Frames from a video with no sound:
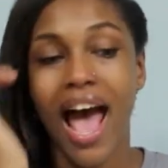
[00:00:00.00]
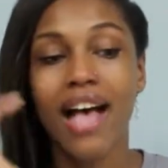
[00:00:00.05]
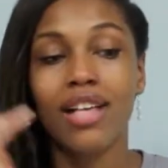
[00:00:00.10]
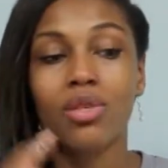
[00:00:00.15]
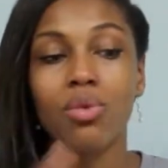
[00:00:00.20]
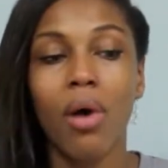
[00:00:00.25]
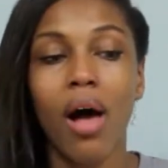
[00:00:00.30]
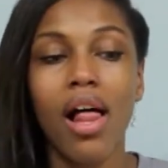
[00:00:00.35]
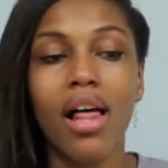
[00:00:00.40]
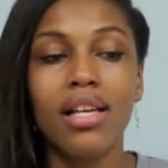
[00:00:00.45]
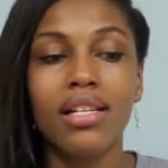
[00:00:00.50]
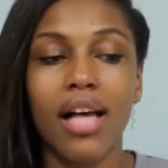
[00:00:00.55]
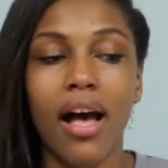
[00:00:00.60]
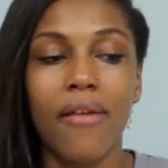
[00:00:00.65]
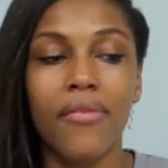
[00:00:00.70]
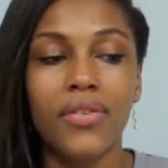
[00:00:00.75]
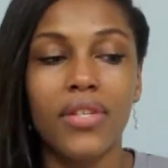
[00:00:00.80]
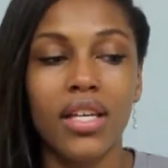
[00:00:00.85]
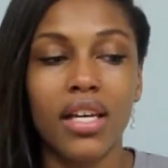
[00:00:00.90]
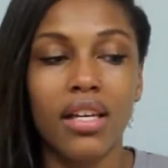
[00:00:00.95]
as well as
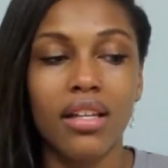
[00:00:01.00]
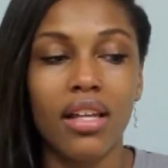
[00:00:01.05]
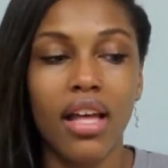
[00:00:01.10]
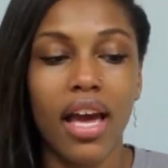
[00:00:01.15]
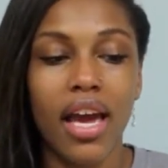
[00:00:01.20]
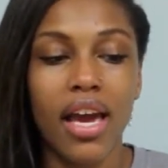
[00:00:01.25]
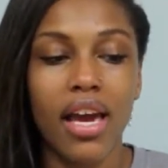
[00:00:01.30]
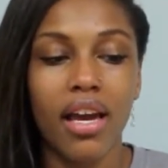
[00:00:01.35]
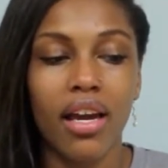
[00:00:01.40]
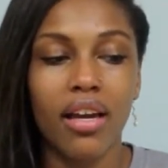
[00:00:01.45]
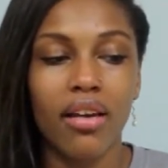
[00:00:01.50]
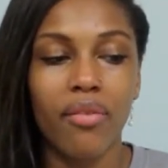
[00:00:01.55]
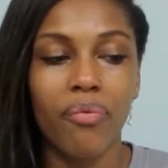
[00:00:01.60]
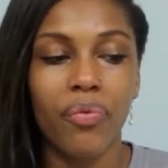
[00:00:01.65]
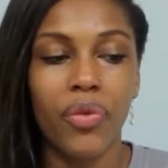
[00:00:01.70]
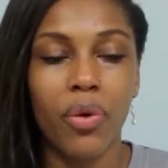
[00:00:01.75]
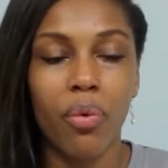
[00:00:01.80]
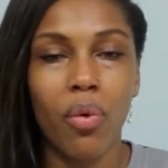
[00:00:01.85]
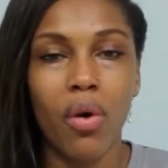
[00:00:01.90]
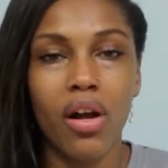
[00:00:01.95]
I've seen like
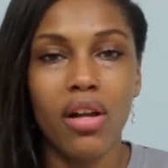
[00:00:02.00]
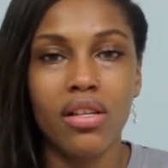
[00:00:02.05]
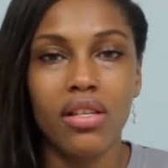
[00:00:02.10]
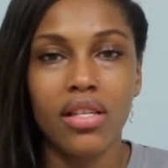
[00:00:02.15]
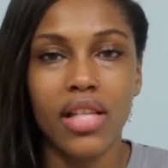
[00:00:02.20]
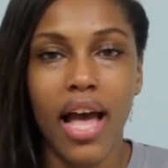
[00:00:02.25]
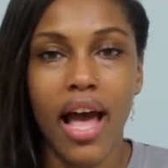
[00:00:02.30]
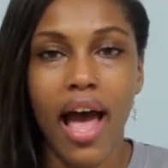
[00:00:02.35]
the ones